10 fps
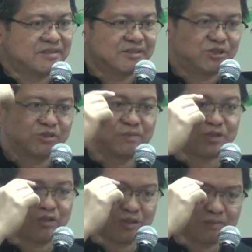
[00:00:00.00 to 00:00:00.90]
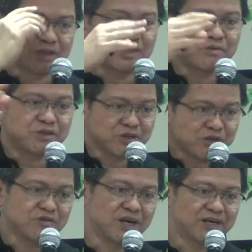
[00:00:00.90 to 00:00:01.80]
You should be sure, because when you
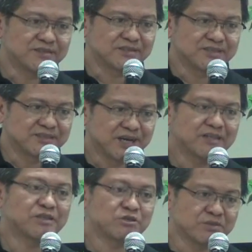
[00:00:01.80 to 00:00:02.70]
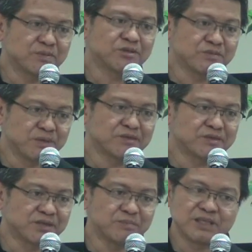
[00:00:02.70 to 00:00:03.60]
go out, others will be your
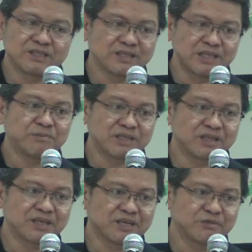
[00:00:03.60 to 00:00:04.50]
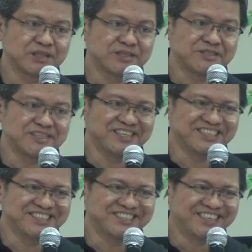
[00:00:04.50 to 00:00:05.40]
mirror and they may not like what they see
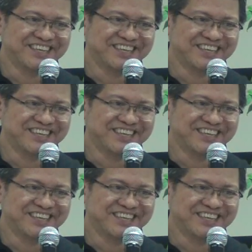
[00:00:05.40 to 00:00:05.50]
in you.